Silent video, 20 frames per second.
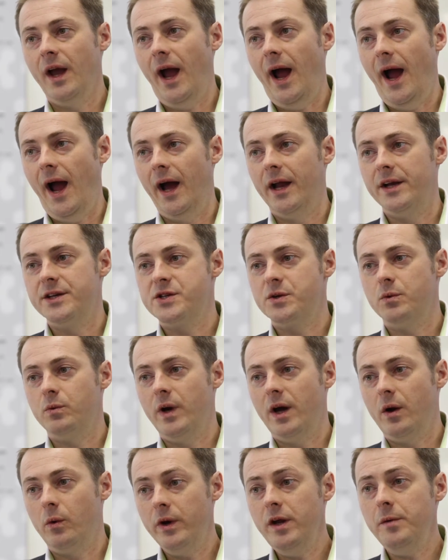and
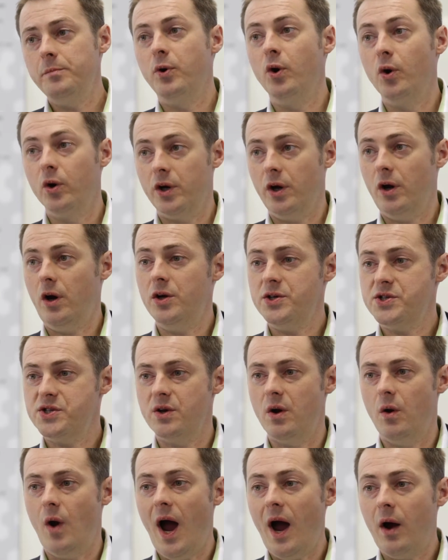where we put
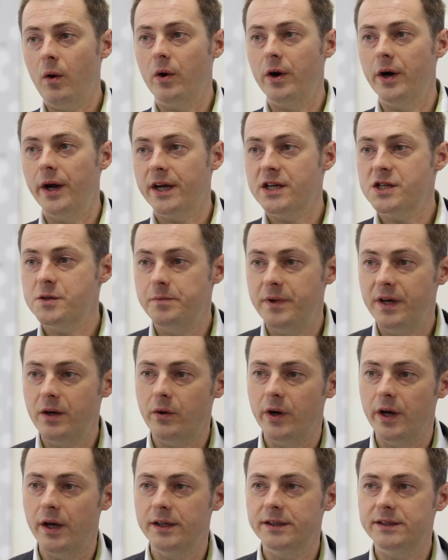also our
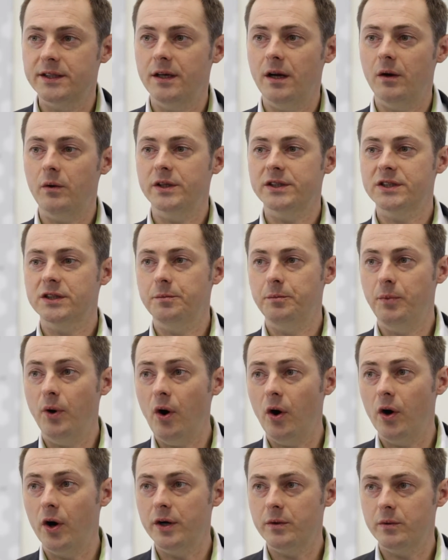experience and our
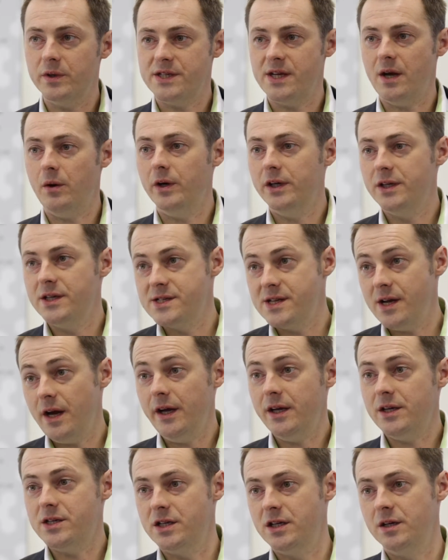support with our
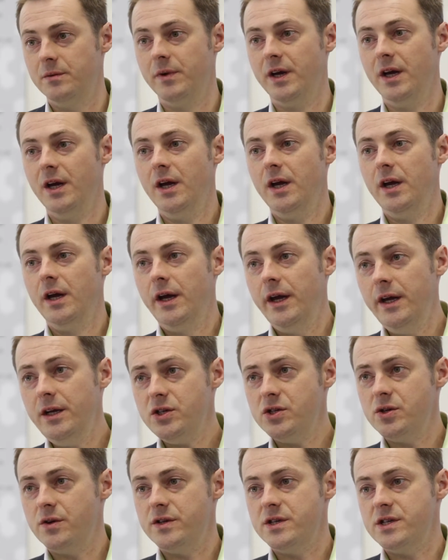design team
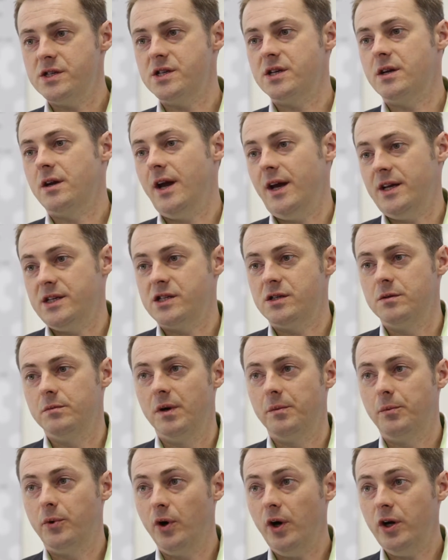into this
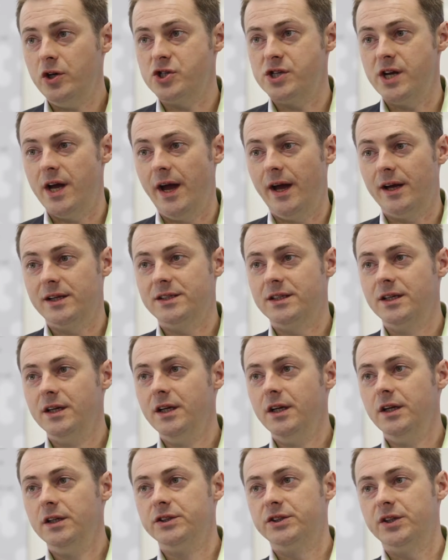customer project.
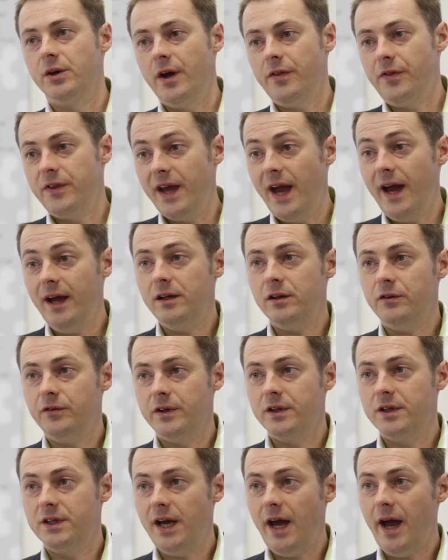So at the end
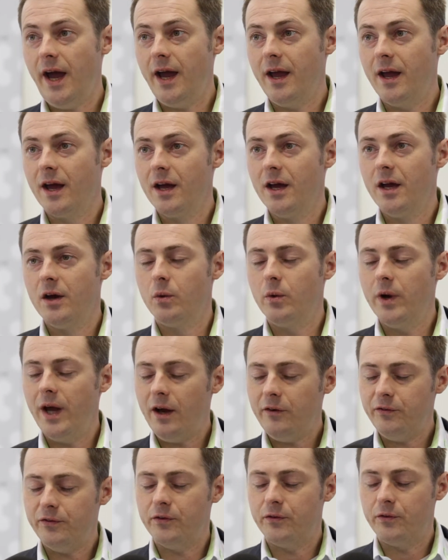of the day, we
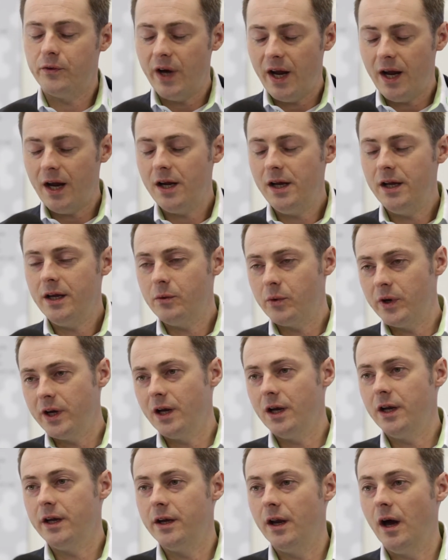have a really,
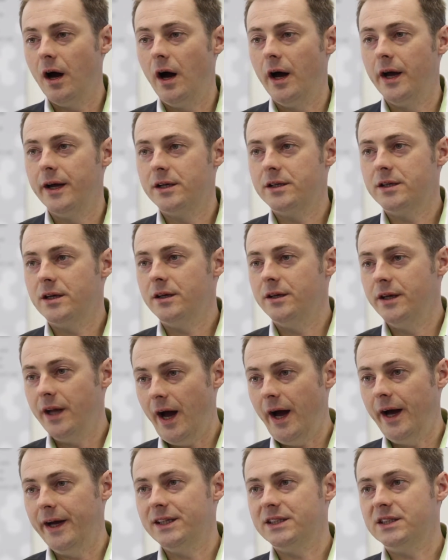really
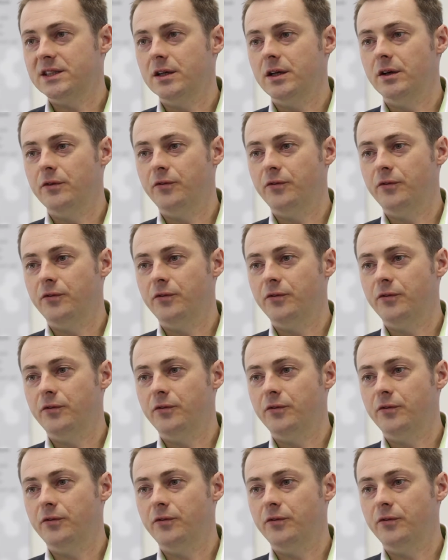nice